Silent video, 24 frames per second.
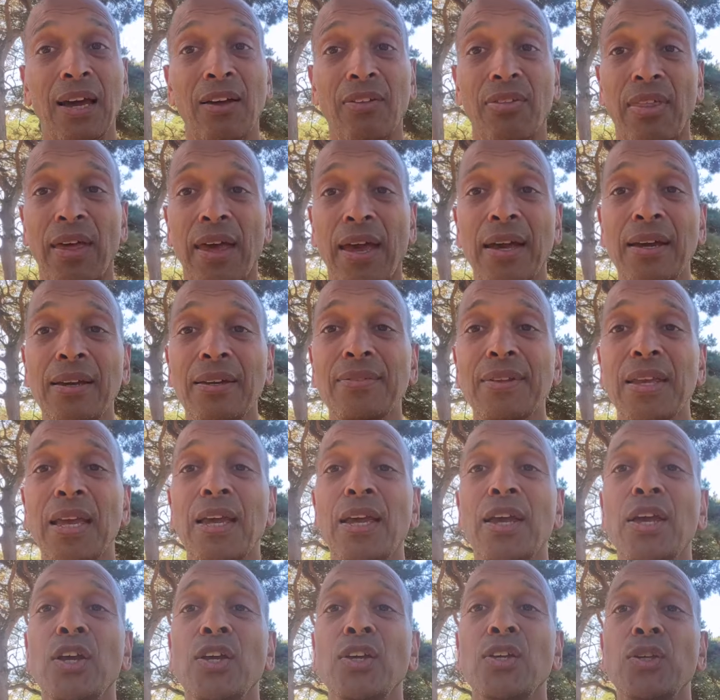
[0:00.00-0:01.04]
out there,
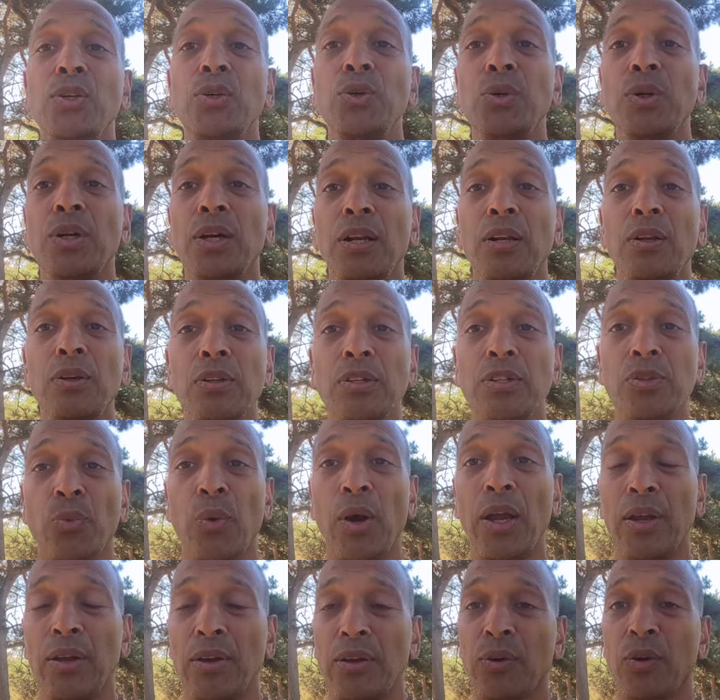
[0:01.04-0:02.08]
you can lose
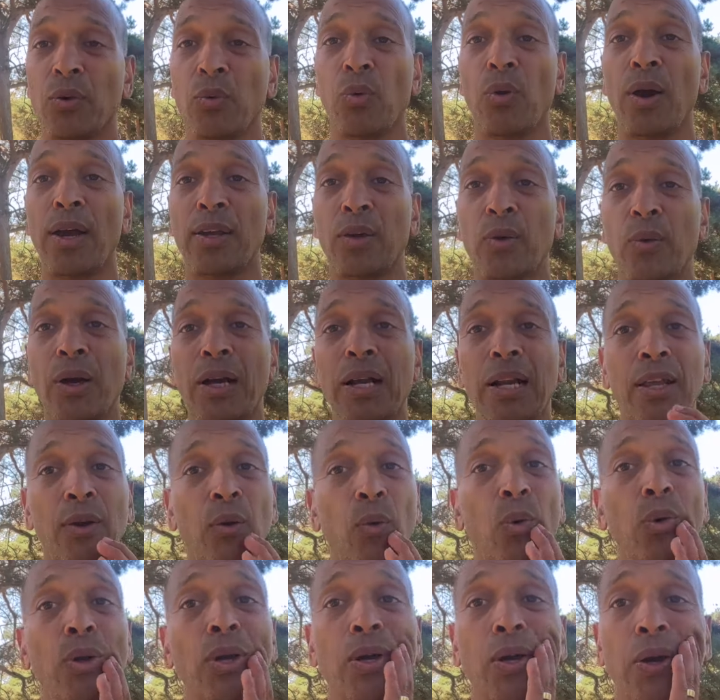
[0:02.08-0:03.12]
weight quite quickly.
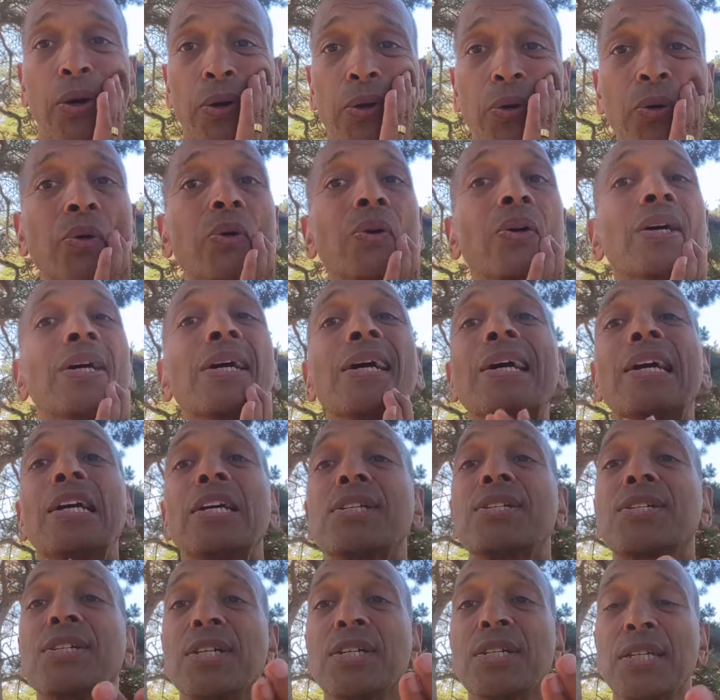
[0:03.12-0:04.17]
All you got to do
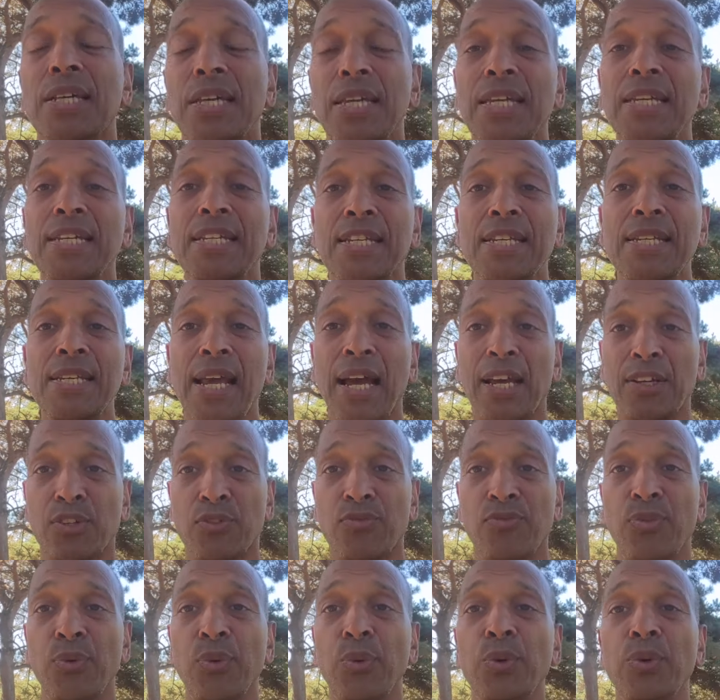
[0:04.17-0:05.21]
is just eat
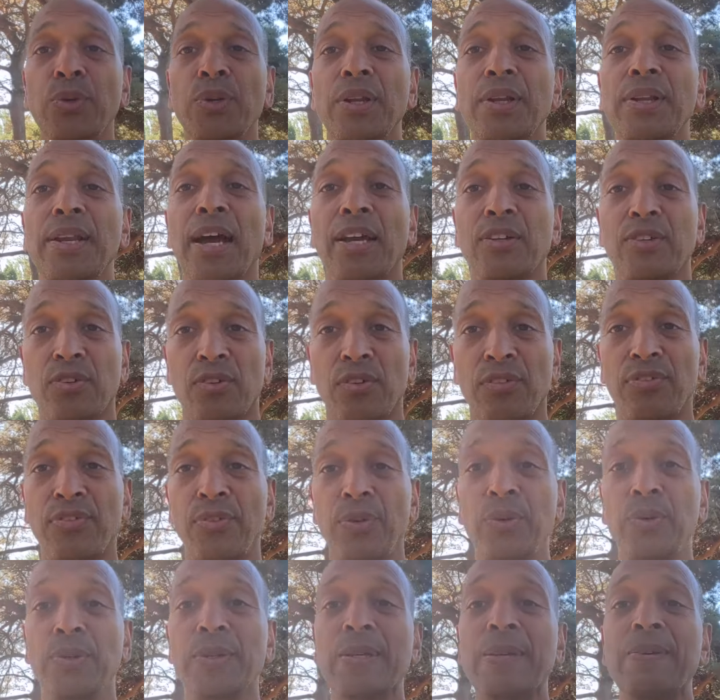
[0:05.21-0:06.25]
natural
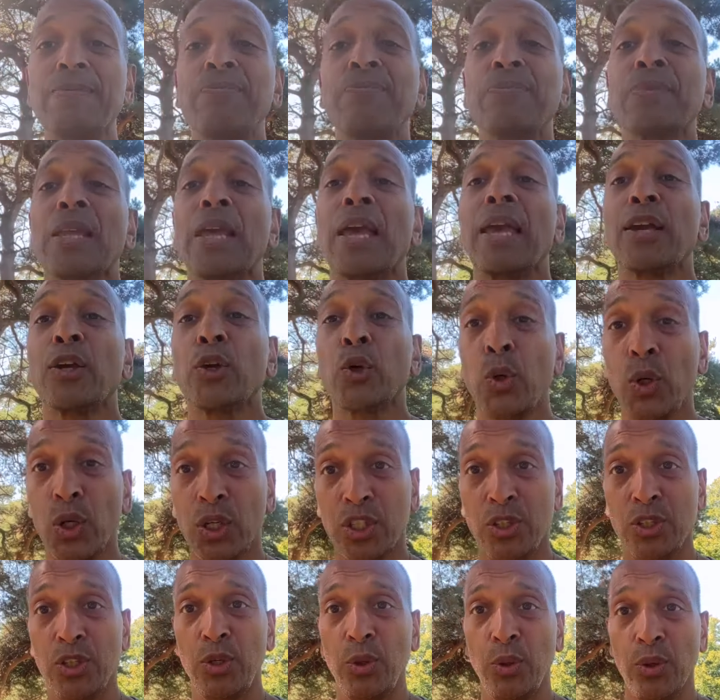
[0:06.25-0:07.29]
foods,
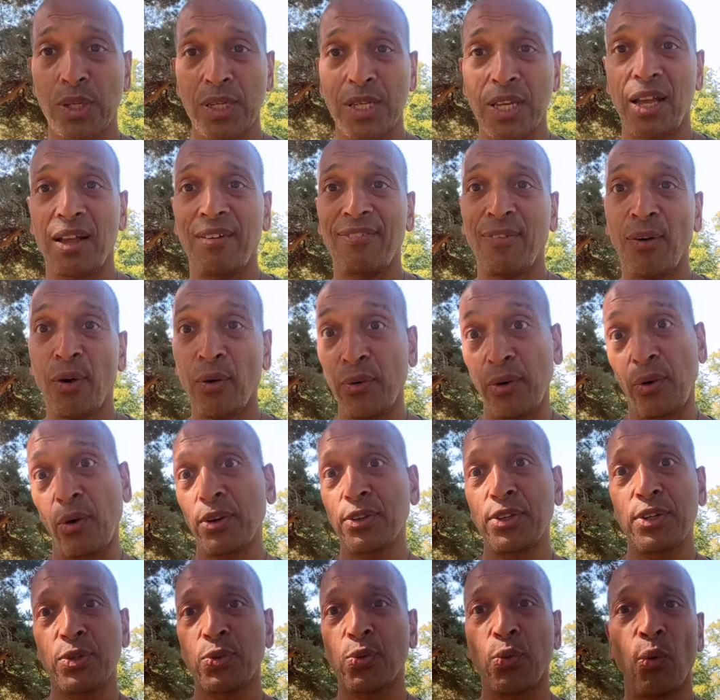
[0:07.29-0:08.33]
cooked yourself or
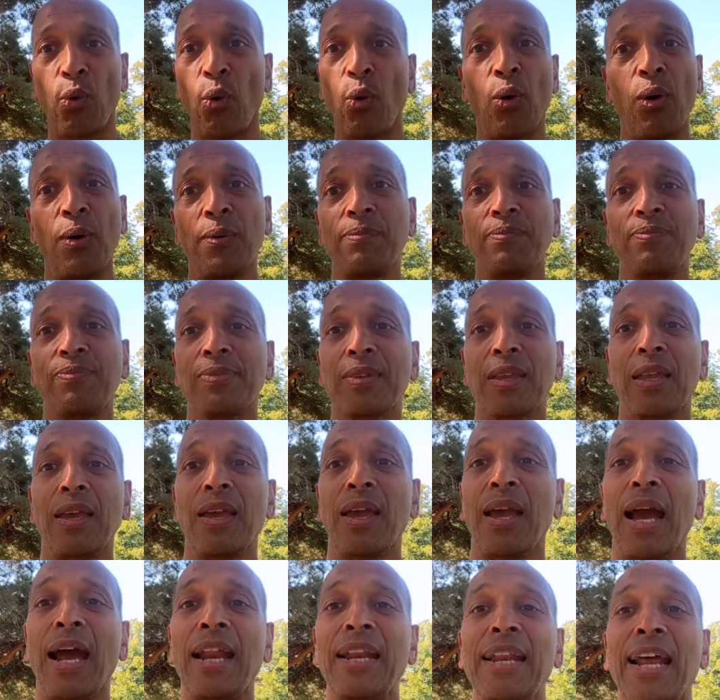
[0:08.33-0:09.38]
just raw.
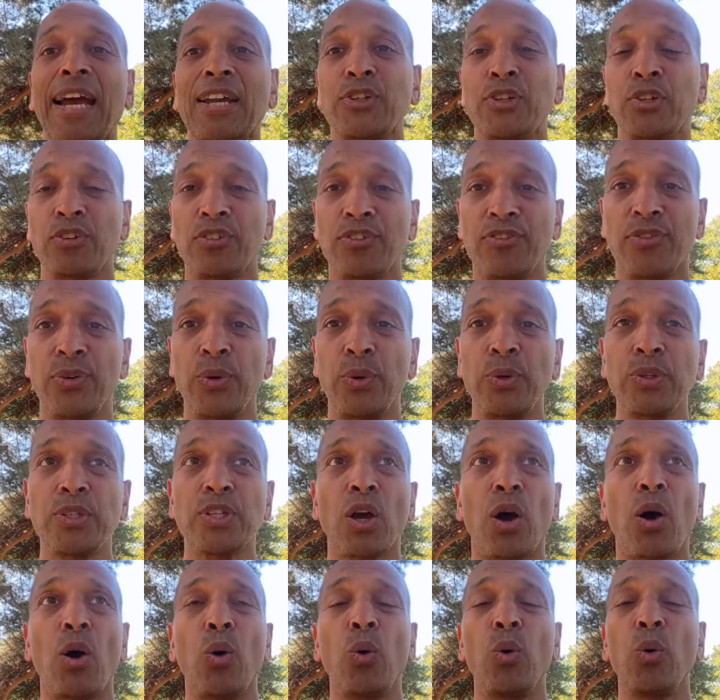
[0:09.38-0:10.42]
And natural foods,
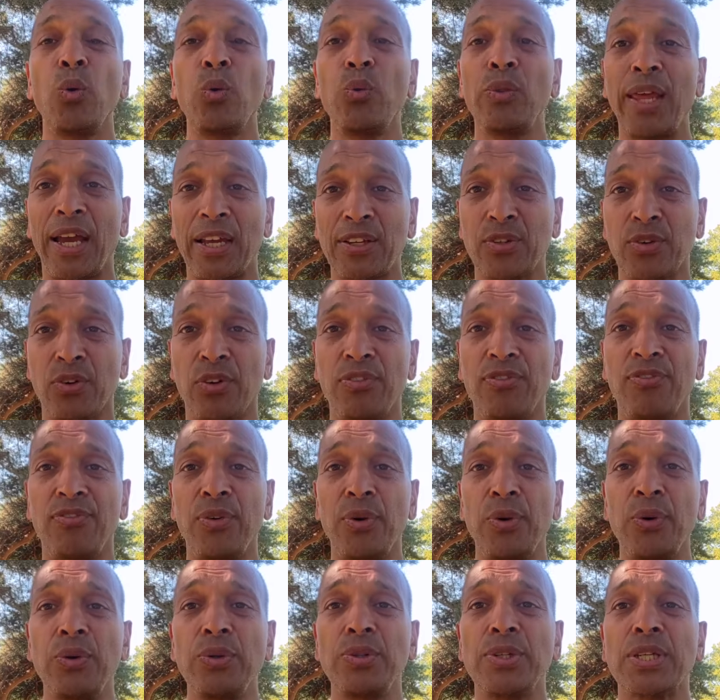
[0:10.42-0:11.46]
whole natural
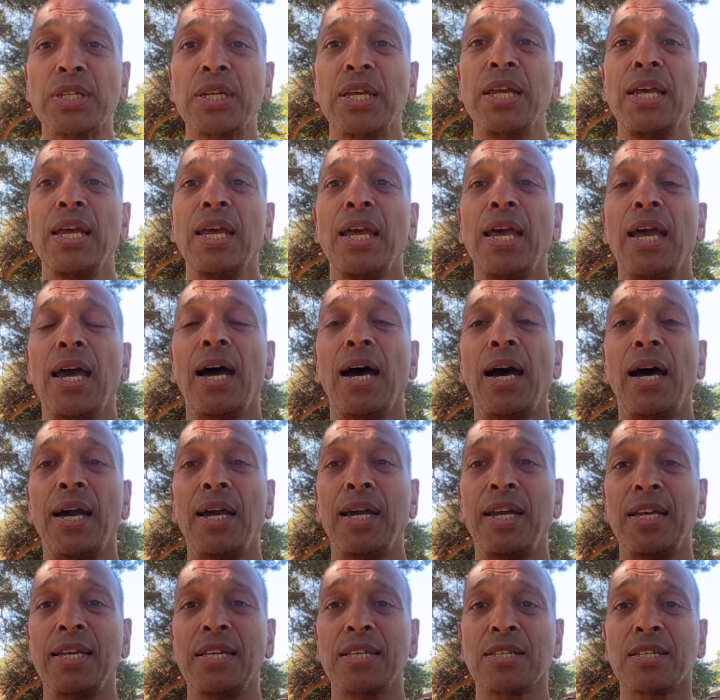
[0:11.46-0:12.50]
foods,
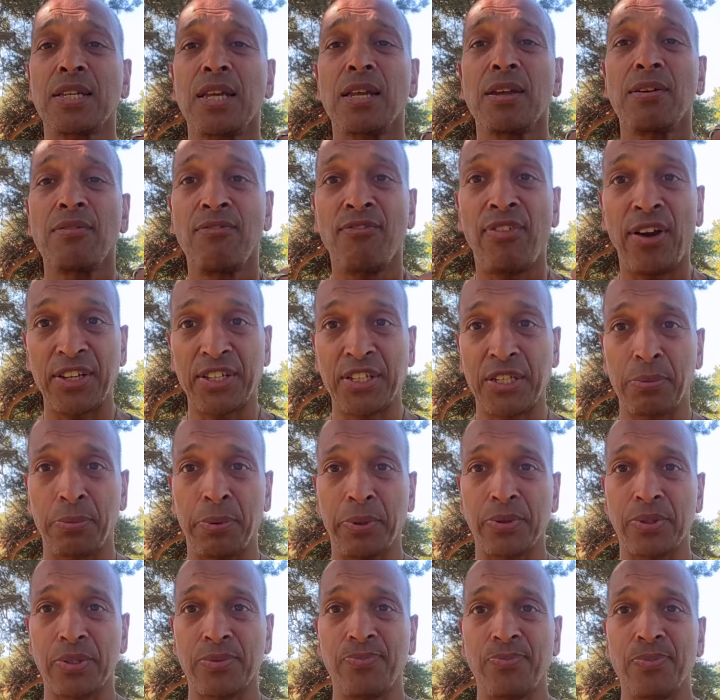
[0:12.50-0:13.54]
is
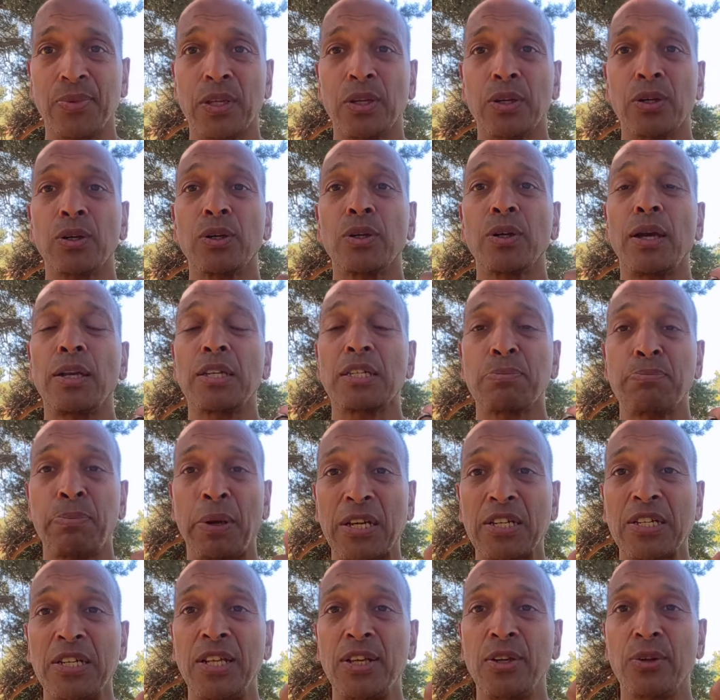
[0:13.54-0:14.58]
vegetables,
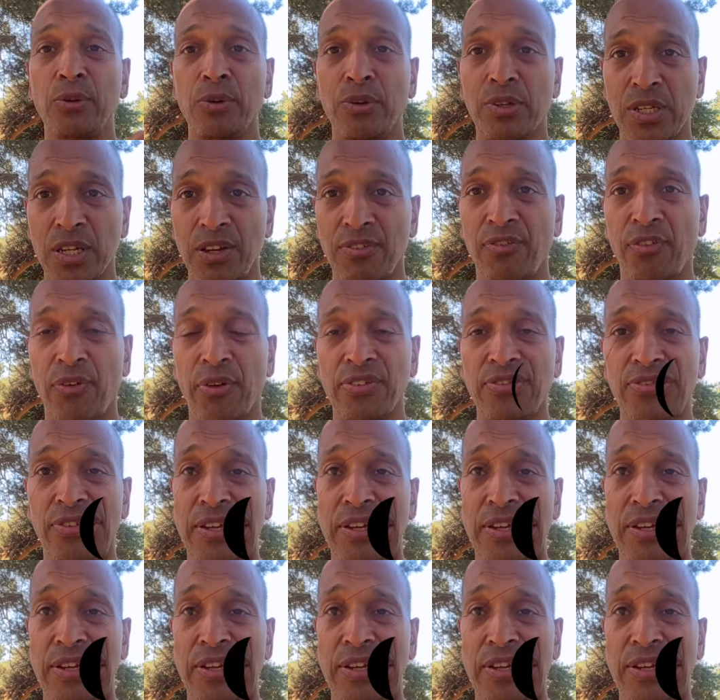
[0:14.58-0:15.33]
especially cruciferous